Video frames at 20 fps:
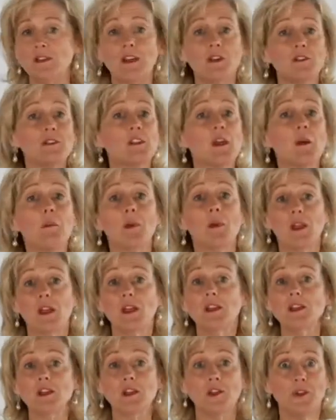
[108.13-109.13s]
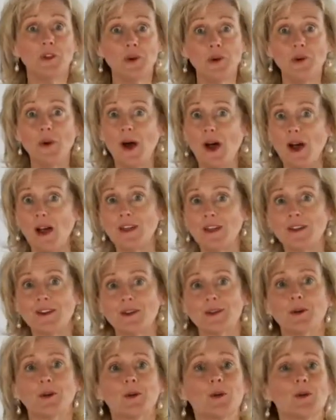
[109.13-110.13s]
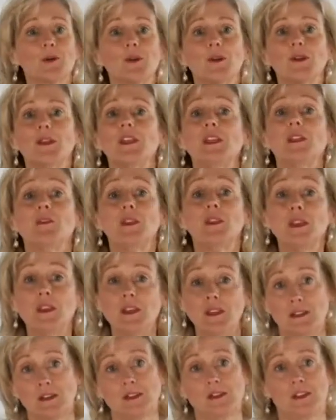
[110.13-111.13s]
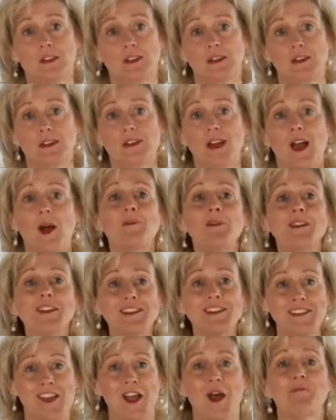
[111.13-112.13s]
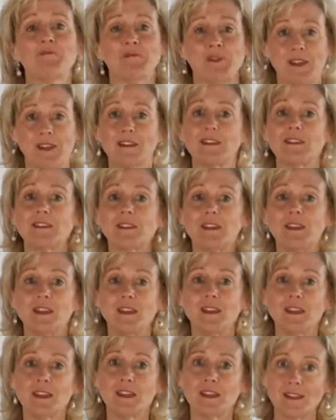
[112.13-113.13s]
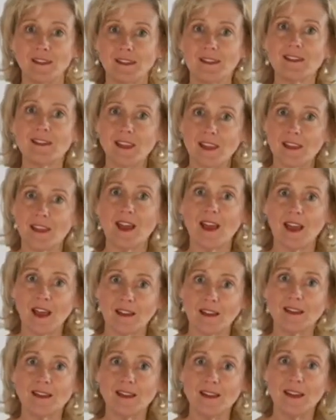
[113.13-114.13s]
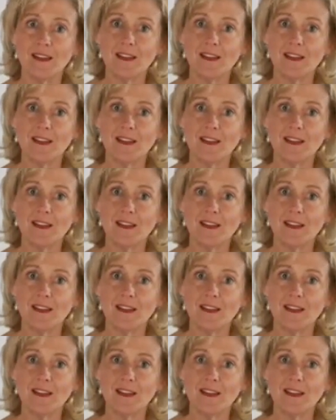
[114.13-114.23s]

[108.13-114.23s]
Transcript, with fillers: down to that millennial new hire or even an intern. And how many topics can say that?